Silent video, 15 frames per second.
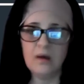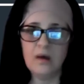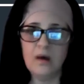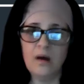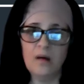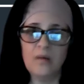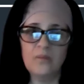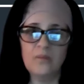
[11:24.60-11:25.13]

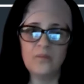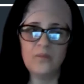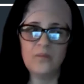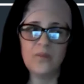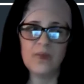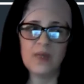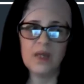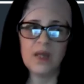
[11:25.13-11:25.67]

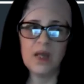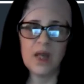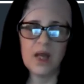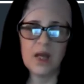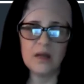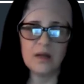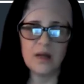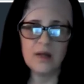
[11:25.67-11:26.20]

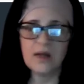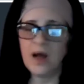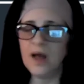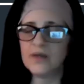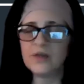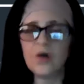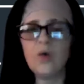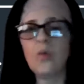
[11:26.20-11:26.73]
And
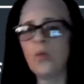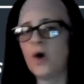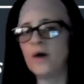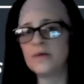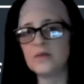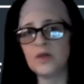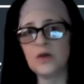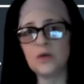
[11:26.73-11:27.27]
I don't
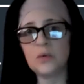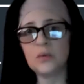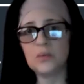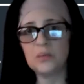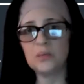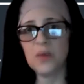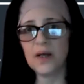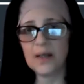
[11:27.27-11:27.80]
want to
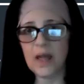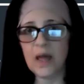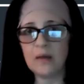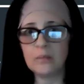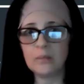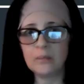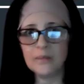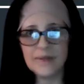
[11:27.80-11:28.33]

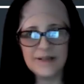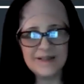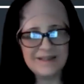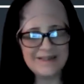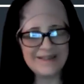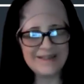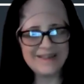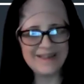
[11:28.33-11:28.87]
again.
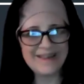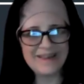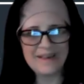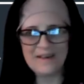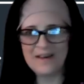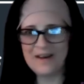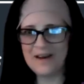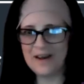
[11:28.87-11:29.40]

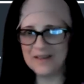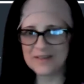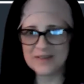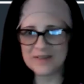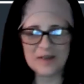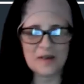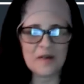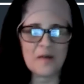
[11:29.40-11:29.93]
I
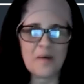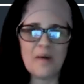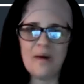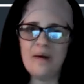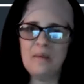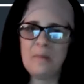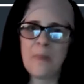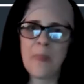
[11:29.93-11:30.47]

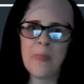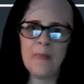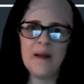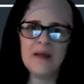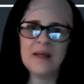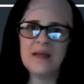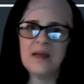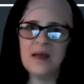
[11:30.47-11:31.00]

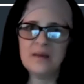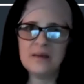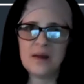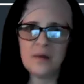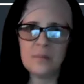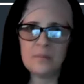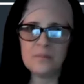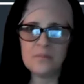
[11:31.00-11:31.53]
didn't end
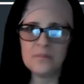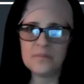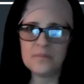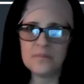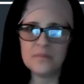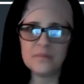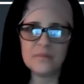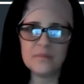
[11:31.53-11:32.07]
up
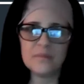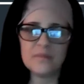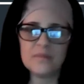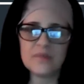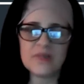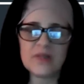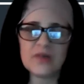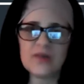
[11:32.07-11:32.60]

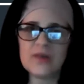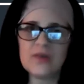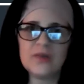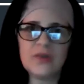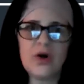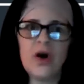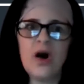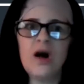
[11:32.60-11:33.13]
sicker than a
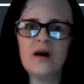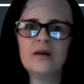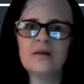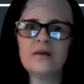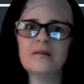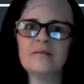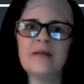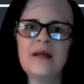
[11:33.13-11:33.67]

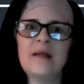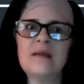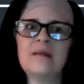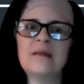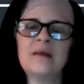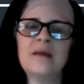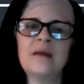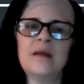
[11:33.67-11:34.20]
dog or
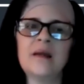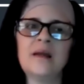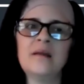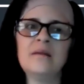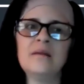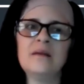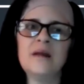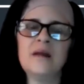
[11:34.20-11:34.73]
anything, and I
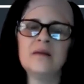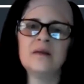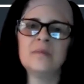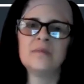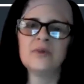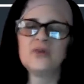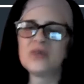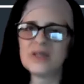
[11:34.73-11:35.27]
didn't end up
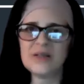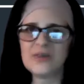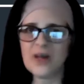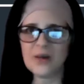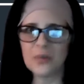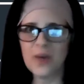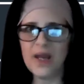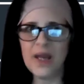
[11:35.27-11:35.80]
losing a
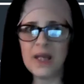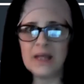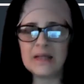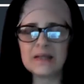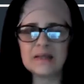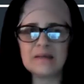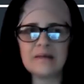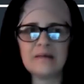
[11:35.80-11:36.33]
lot of
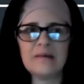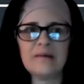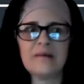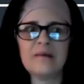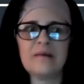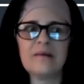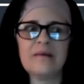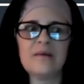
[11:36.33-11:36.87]
weight
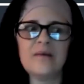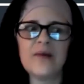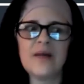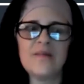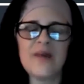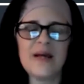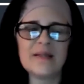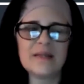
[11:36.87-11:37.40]
or any
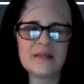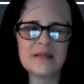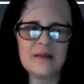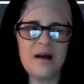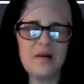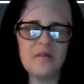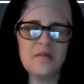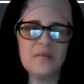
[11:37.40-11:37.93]
of that
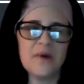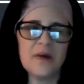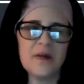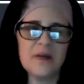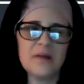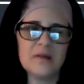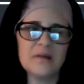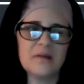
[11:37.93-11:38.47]
stuff, but